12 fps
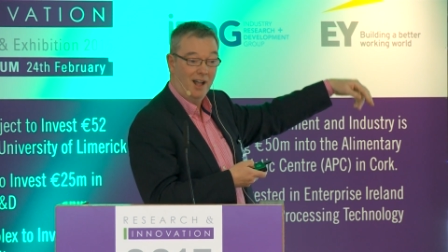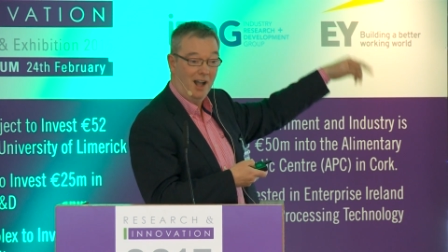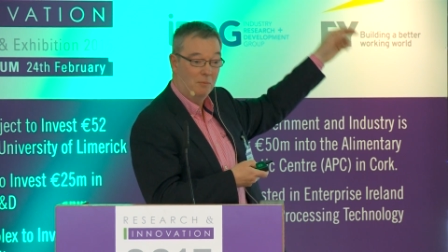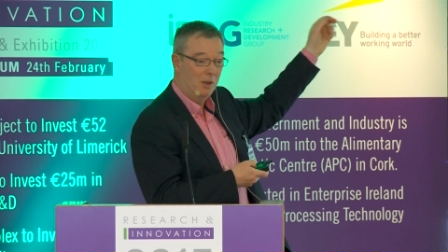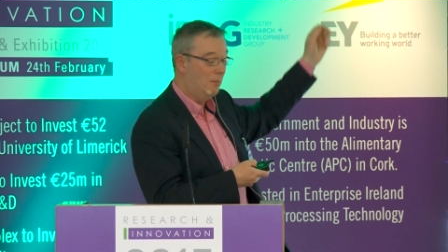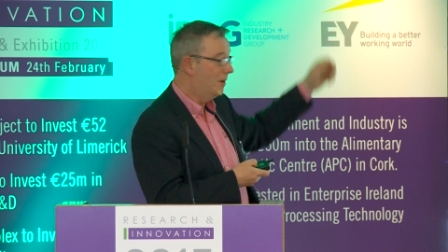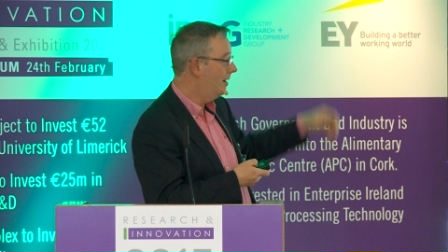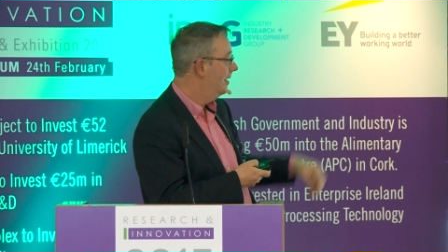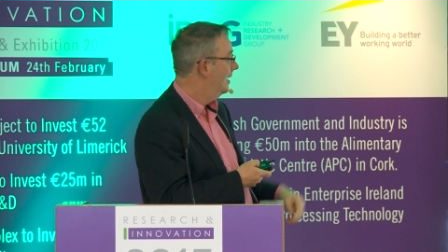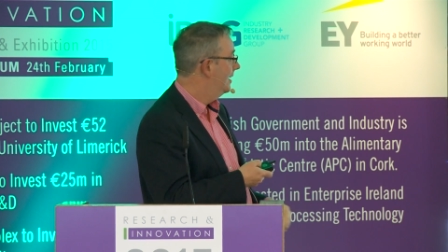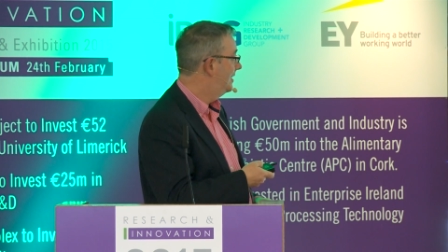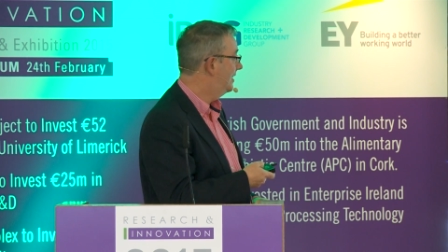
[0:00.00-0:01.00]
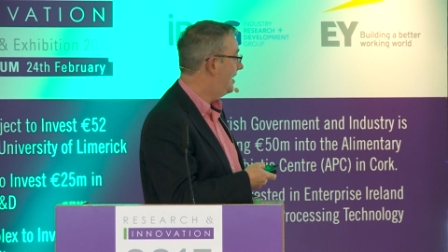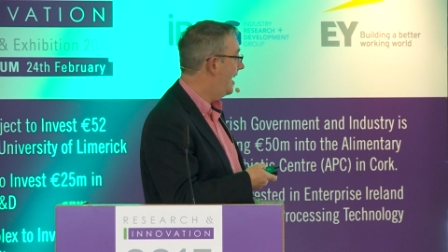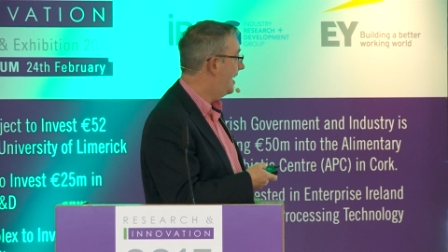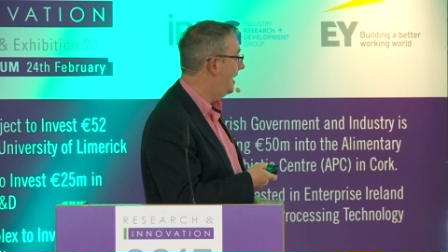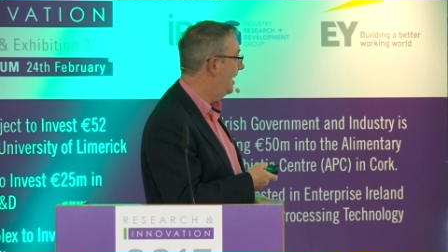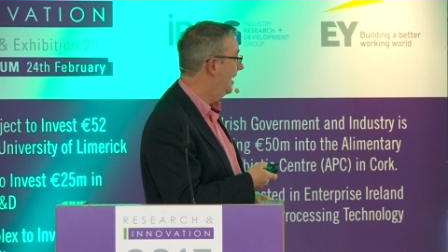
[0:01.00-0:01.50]
and we were
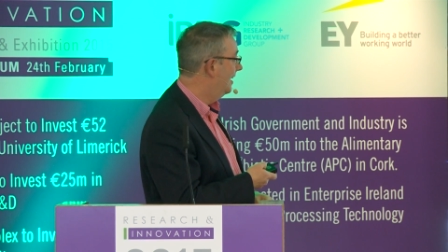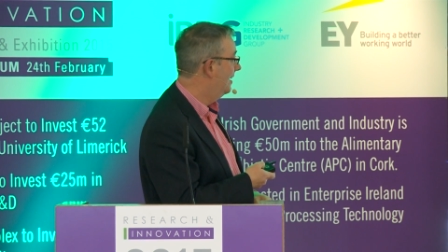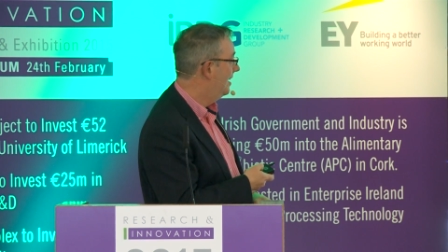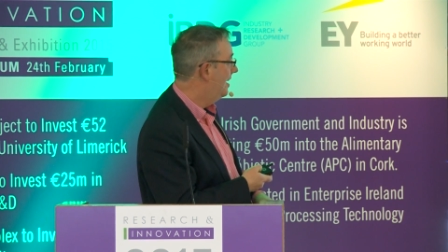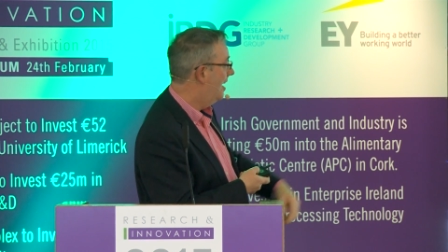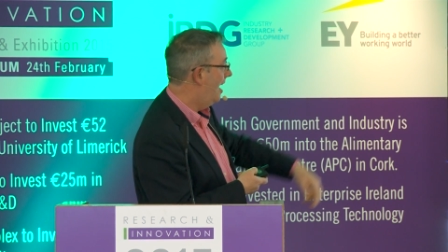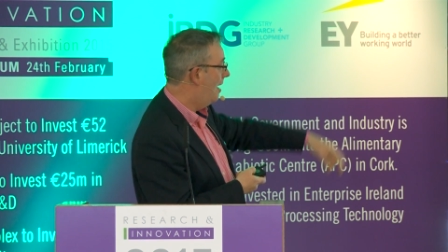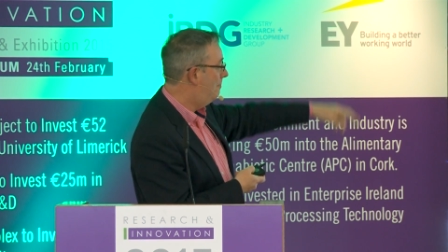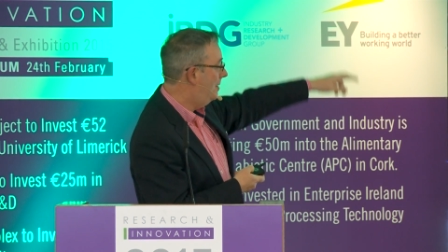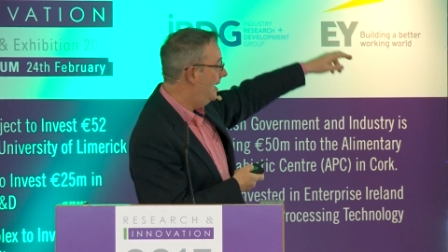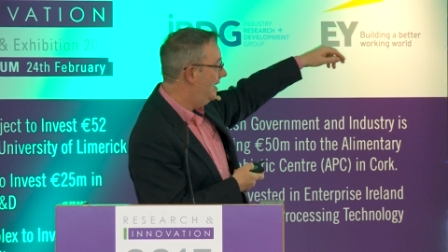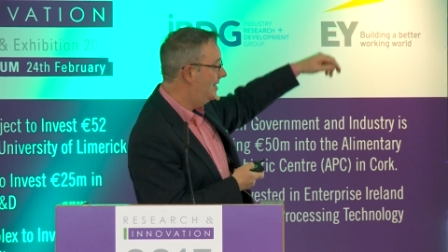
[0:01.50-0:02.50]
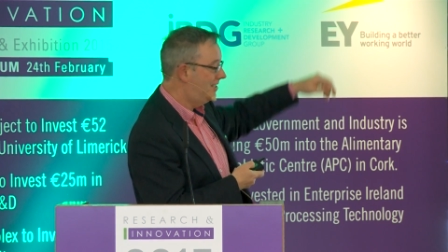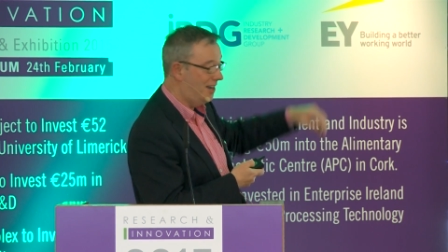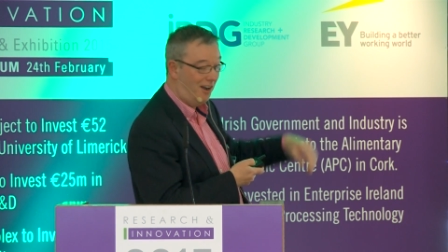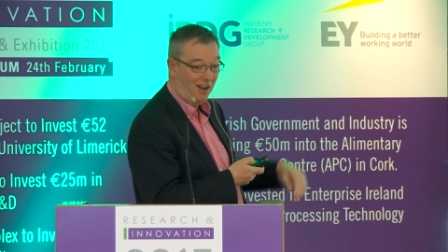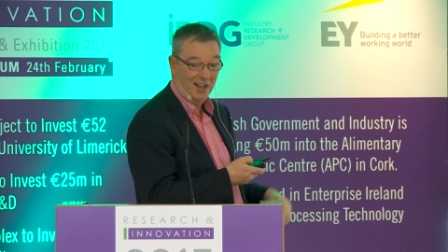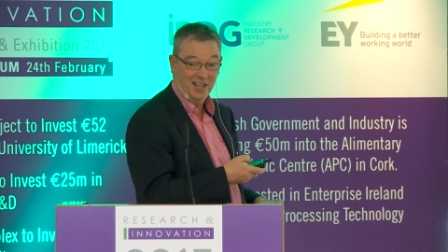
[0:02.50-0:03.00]
stacking peat
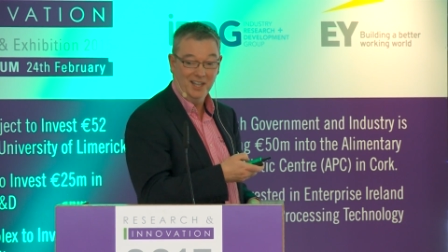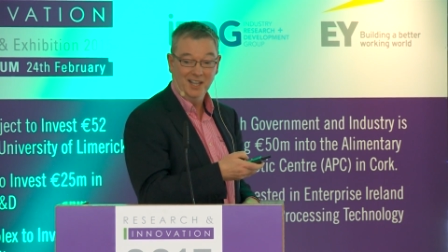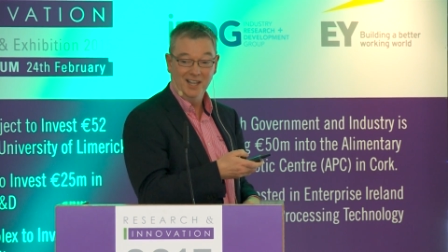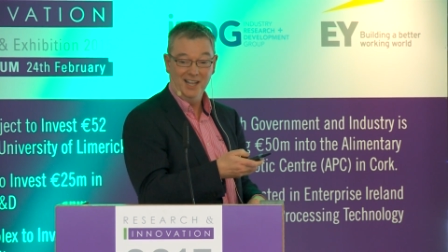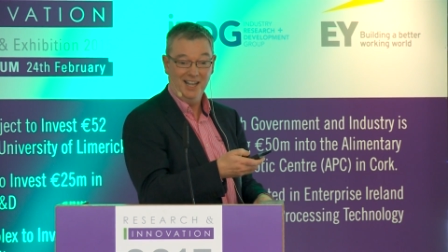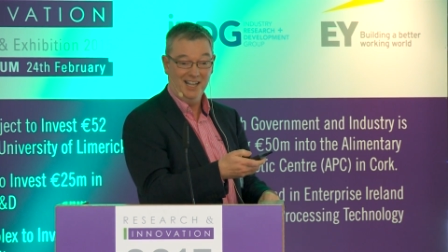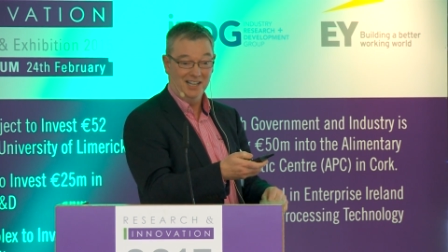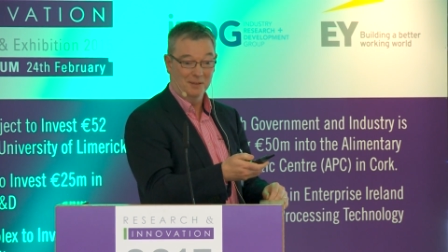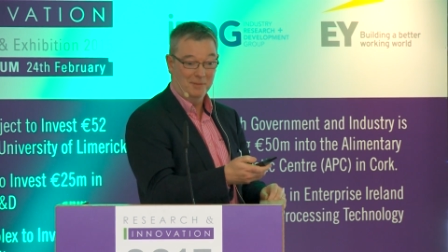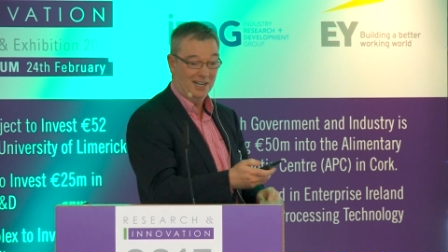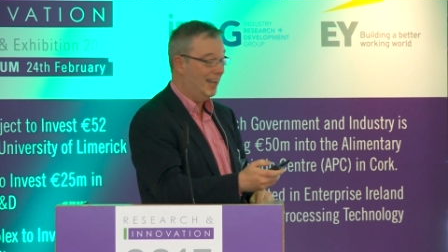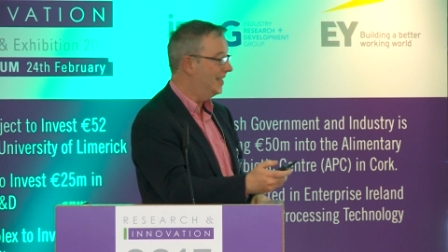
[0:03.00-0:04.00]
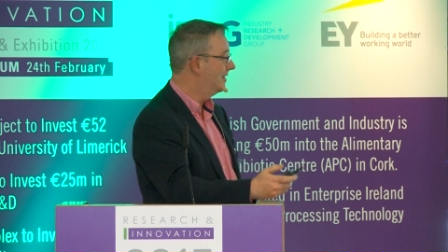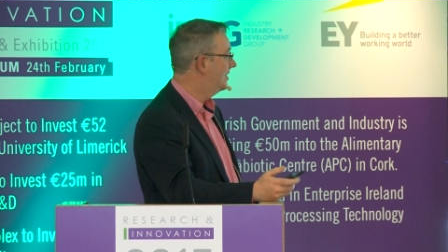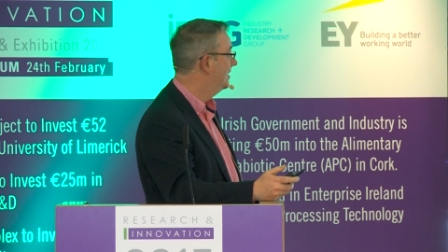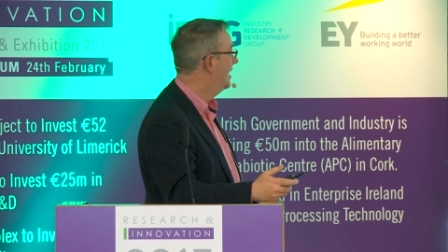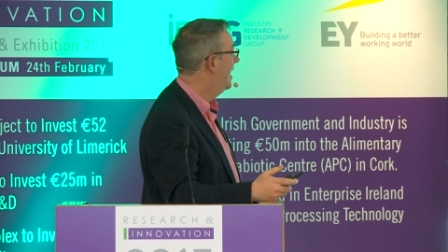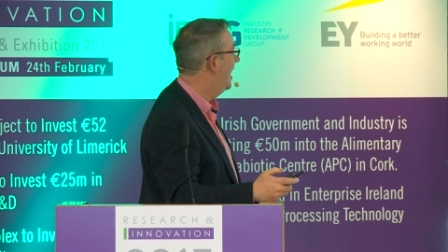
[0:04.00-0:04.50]
high in the Midlands.